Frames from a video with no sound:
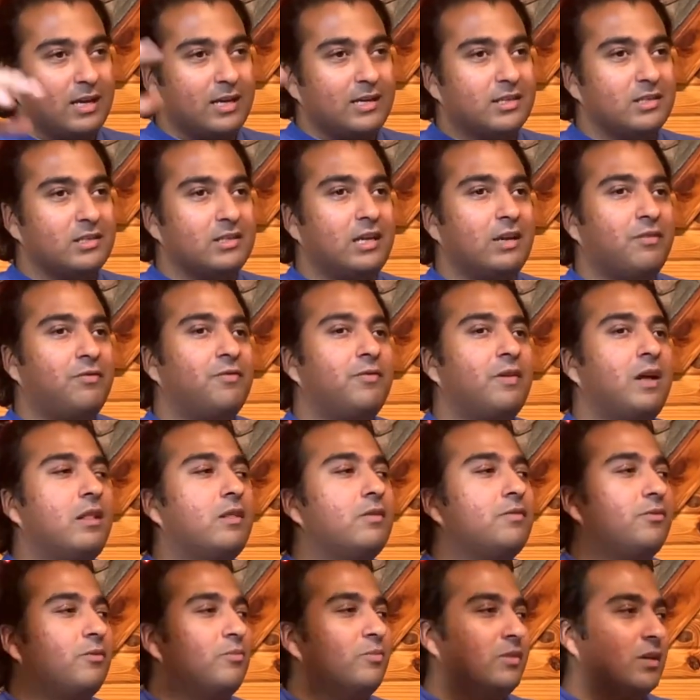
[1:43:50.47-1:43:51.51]
because they
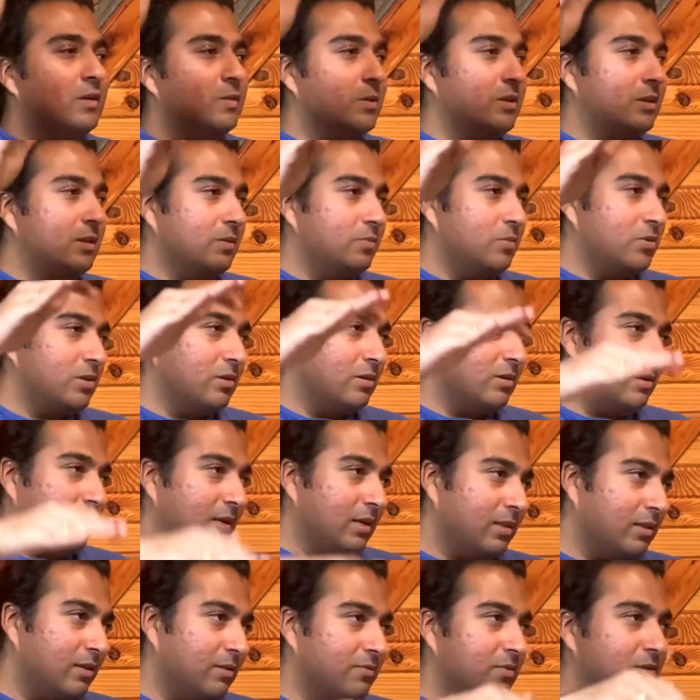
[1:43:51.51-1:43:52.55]
fell from
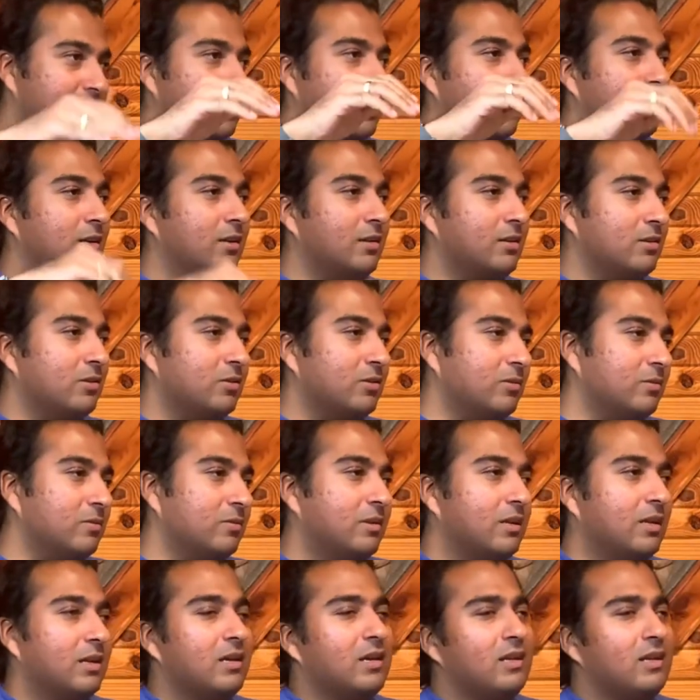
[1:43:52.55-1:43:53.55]
Tavatimsa and they resided into.